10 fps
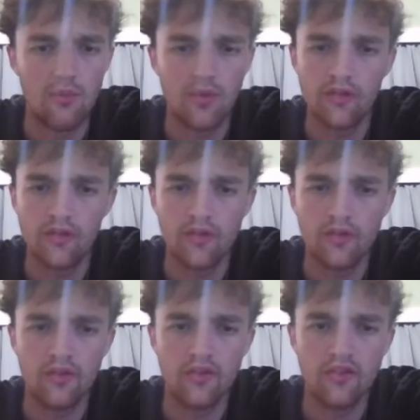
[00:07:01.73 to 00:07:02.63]
also
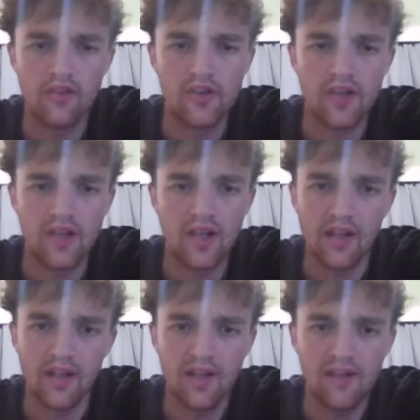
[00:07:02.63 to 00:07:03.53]
considering,
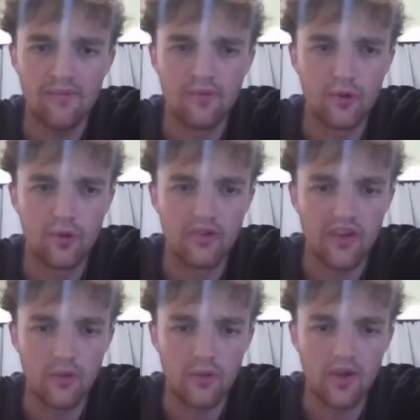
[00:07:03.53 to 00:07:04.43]
like, if rook
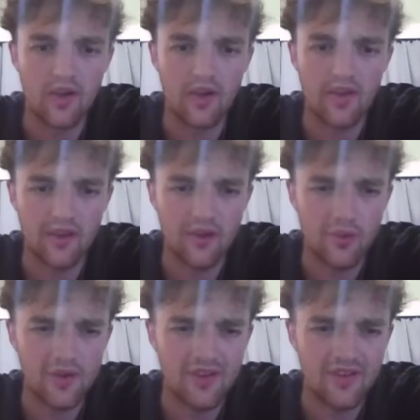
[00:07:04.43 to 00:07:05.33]
d1, I think
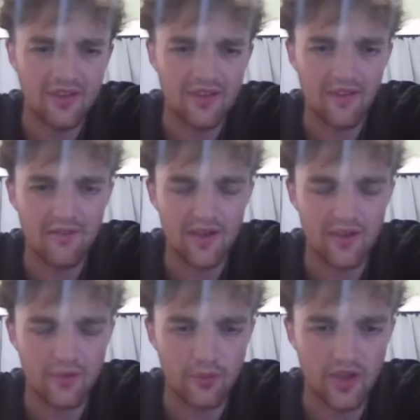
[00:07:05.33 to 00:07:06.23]
queen c7
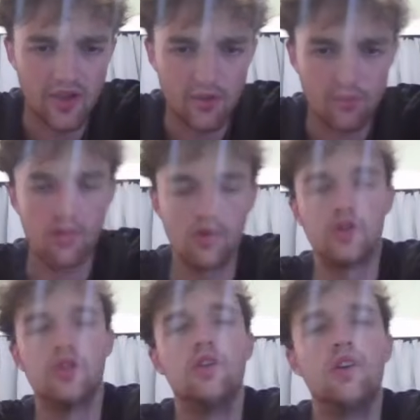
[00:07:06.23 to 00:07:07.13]
is winning the
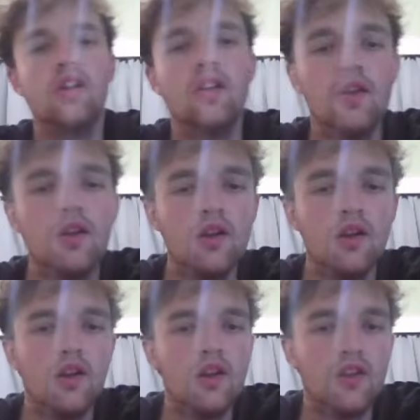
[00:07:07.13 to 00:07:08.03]
pawn.
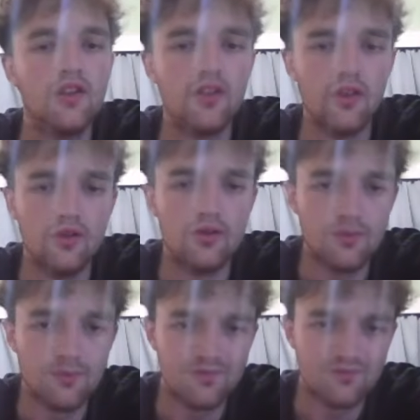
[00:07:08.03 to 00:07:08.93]

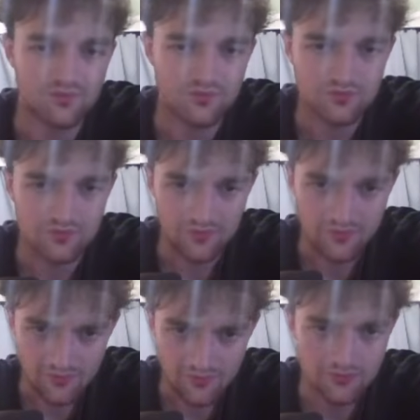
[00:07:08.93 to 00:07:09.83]
So
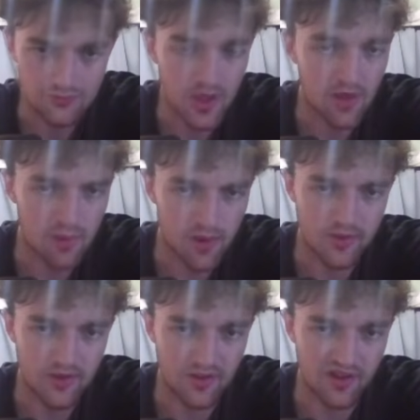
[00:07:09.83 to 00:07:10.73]
my
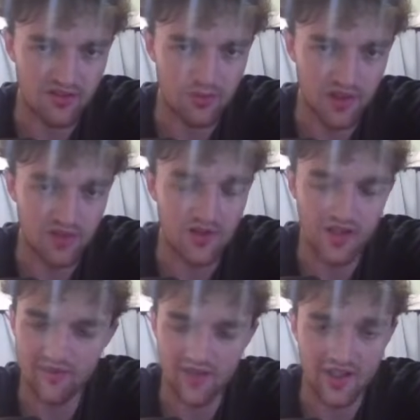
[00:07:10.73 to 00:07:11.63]
opponent has to be
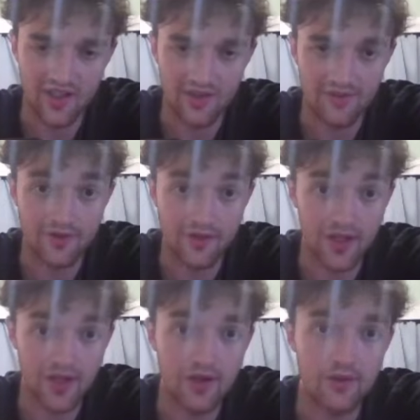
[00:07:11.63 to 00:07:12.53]
very, very careful
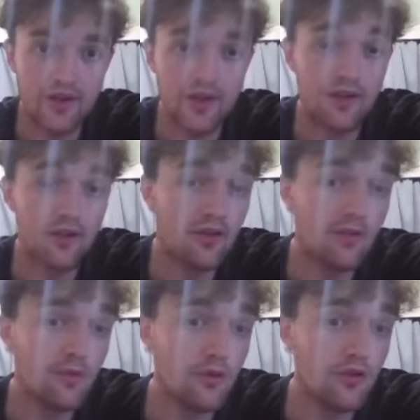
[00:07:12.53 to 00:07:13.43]
right now. He cannot
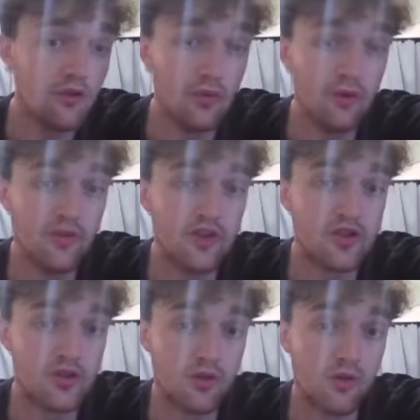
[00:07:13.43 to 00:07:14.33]
afford to move
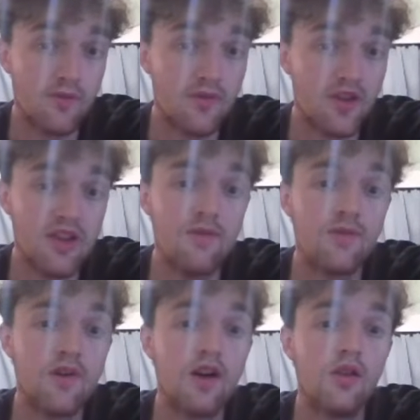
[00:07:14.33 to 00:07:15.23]
this rook off the
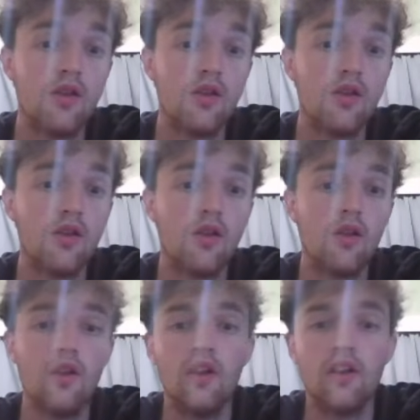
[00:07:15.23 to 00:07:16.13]
e-file,
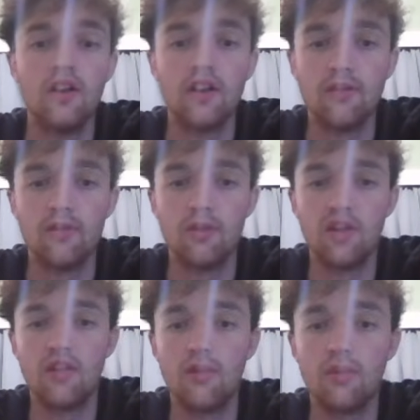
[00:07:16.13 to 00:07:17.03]
giving
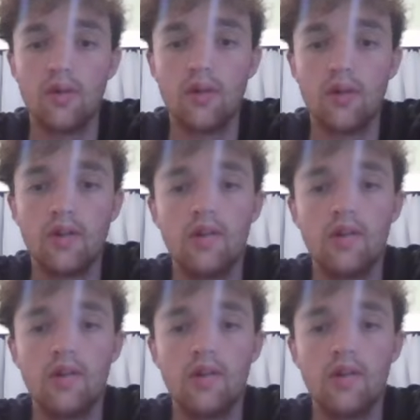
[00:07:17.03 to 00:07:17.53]
me the pawn.